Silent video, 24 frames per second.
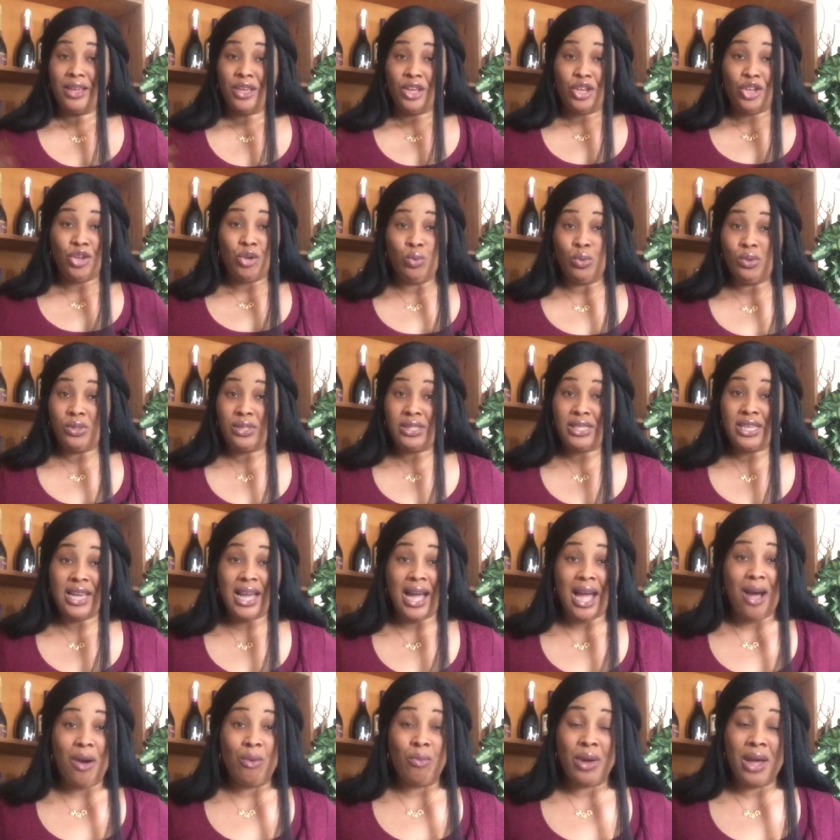You will see
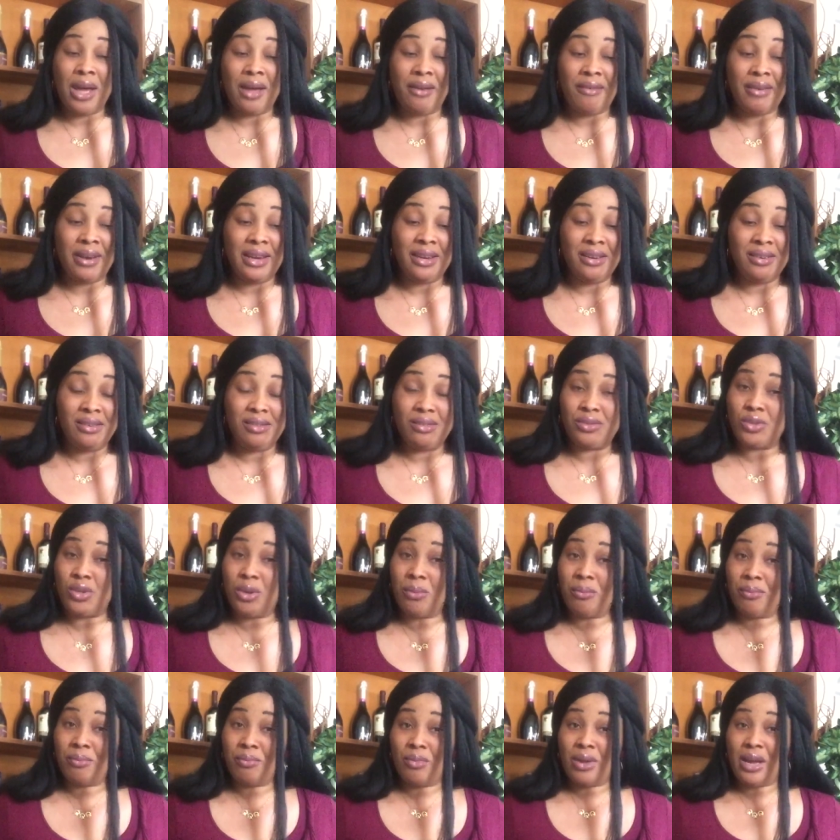her wearing
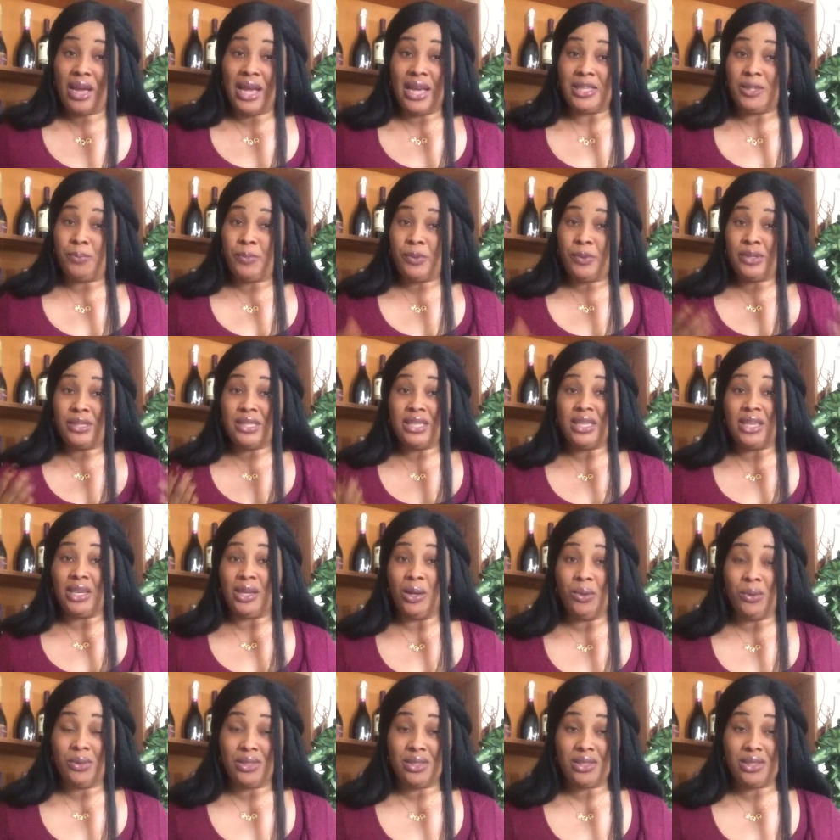some exposing
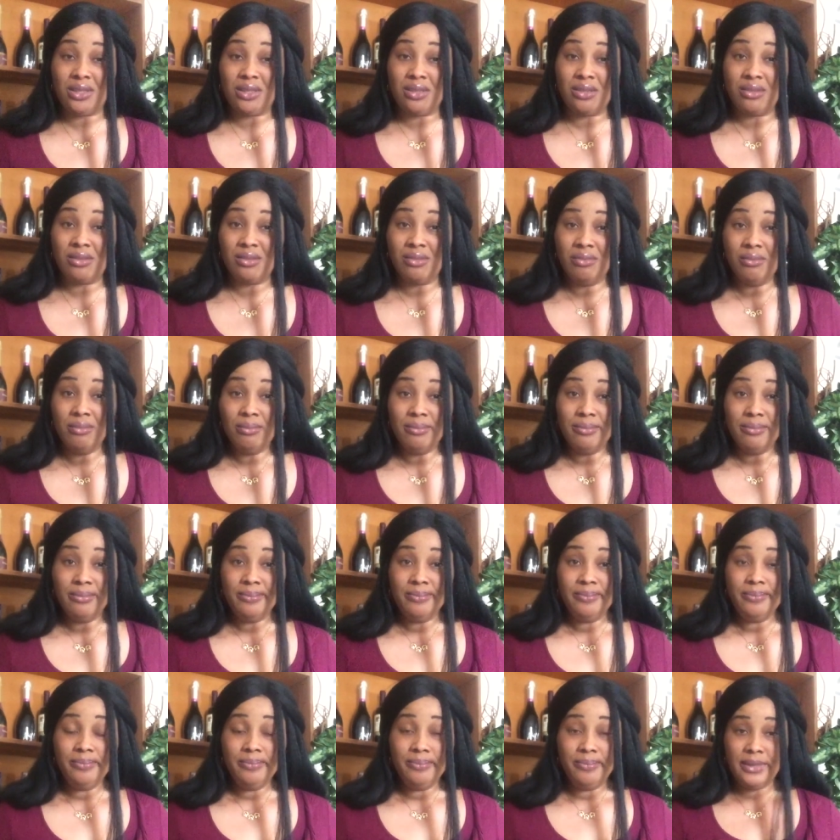clothes.
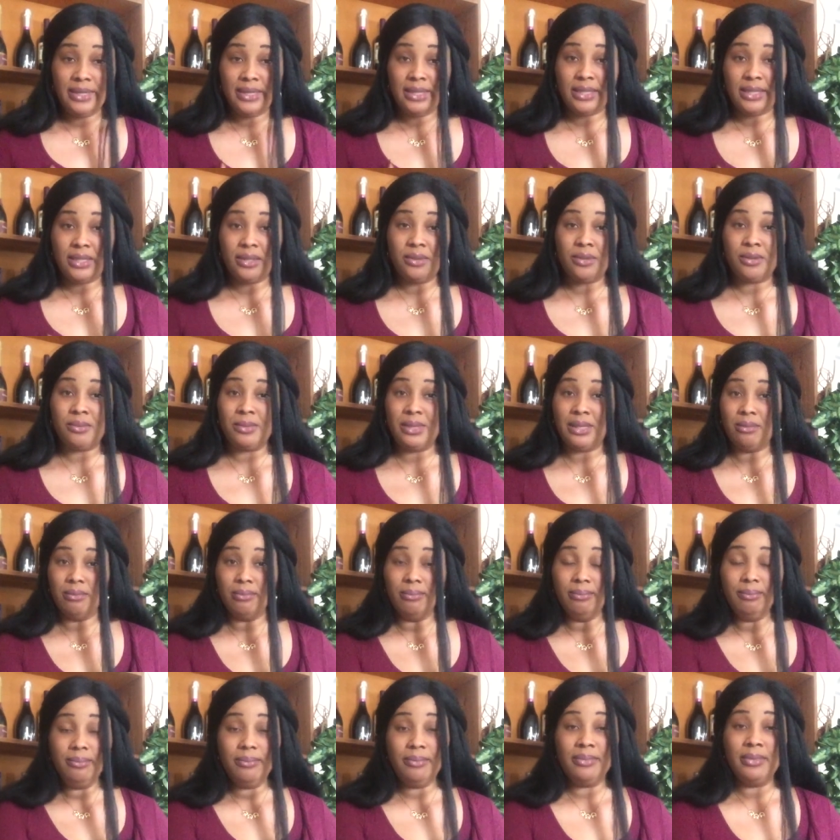Excuse me.
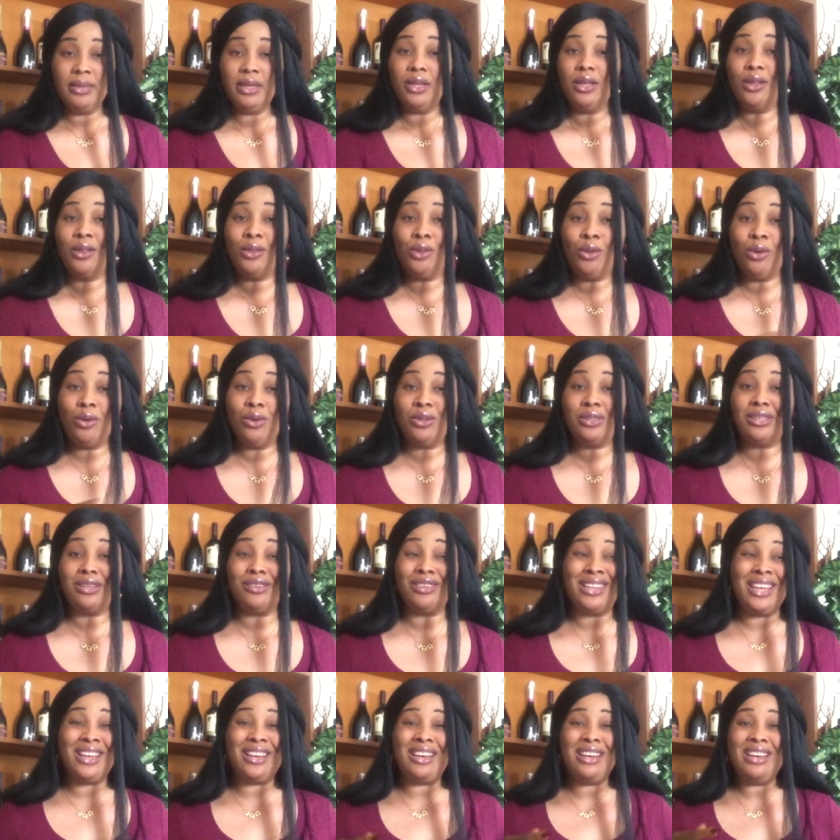
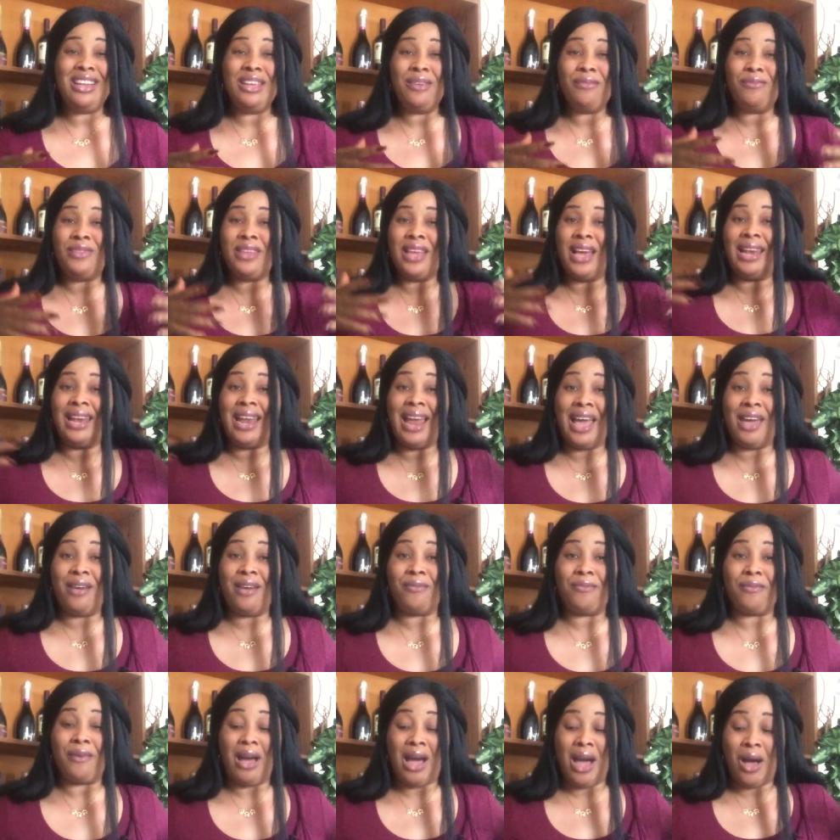They live their
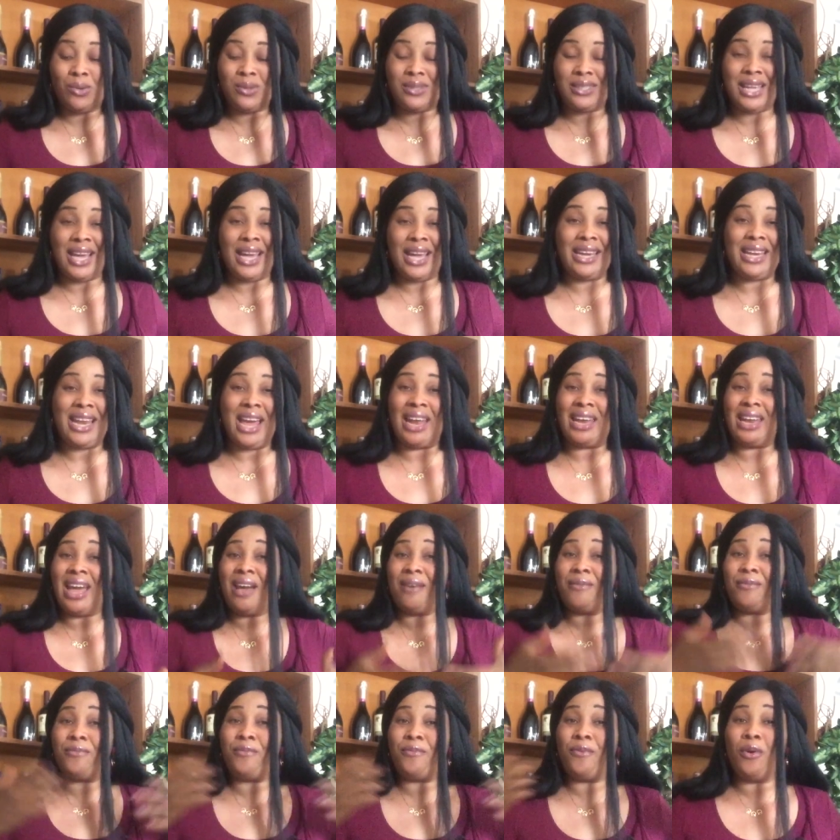life outside and
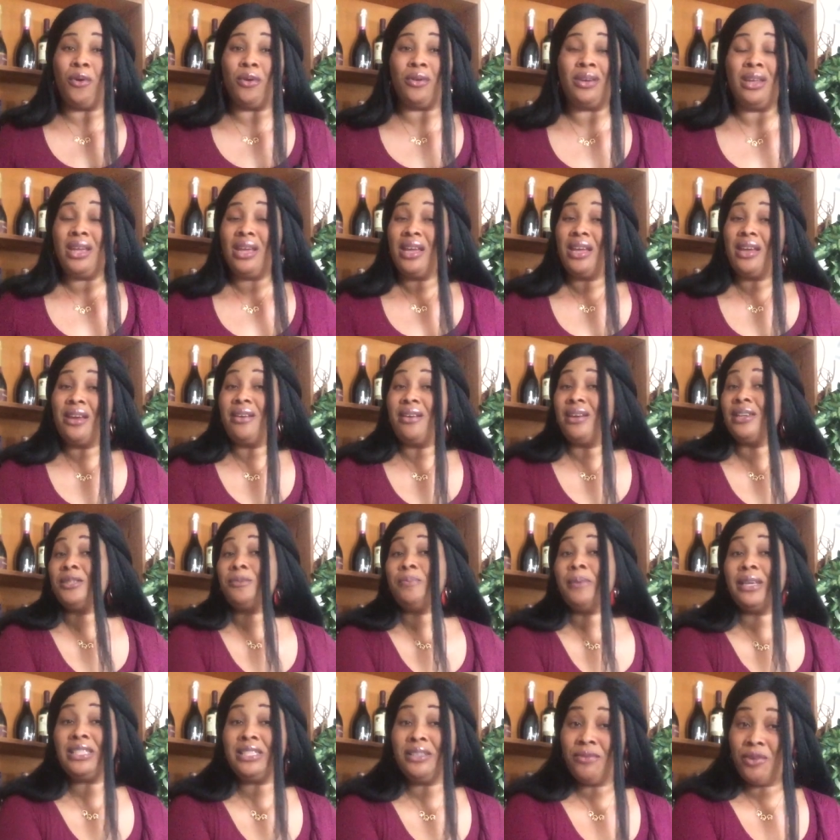have fun,
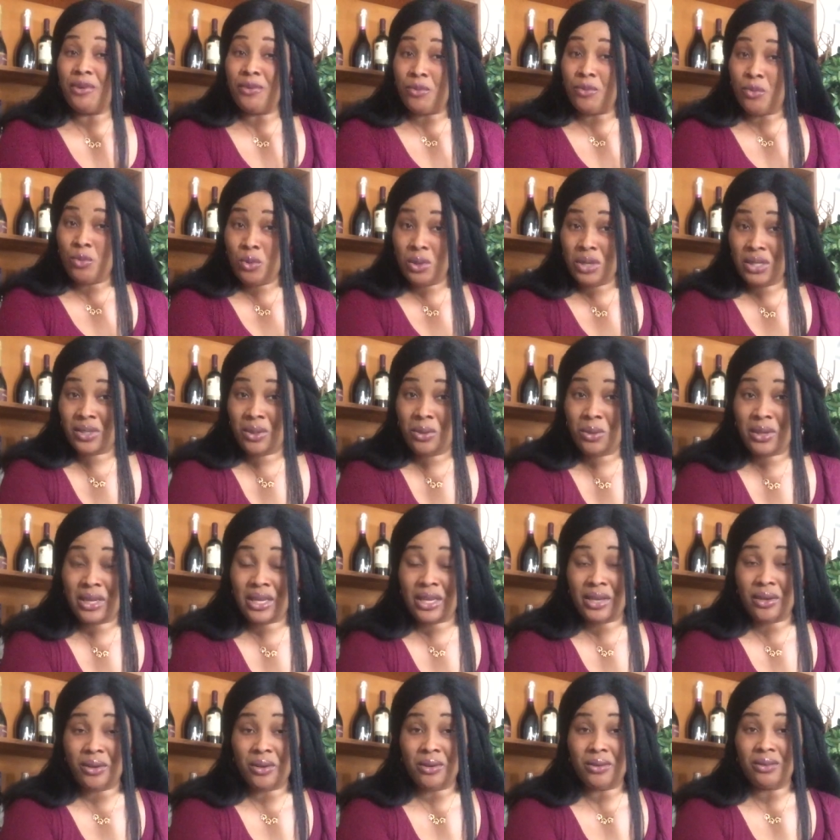irrespective of who is
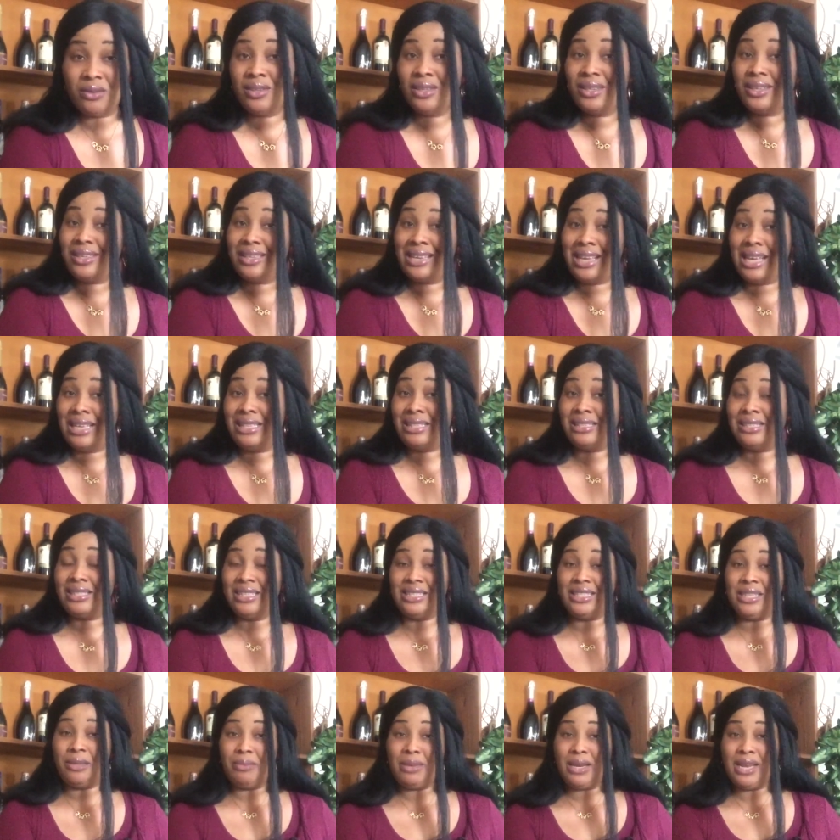looking on. That is a
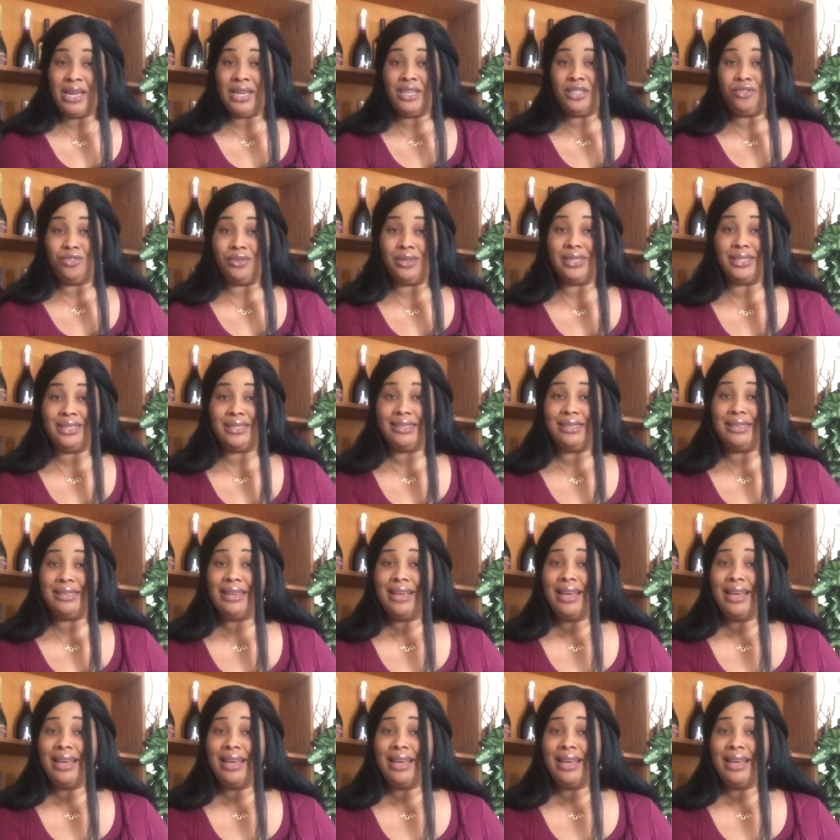Gemini trait.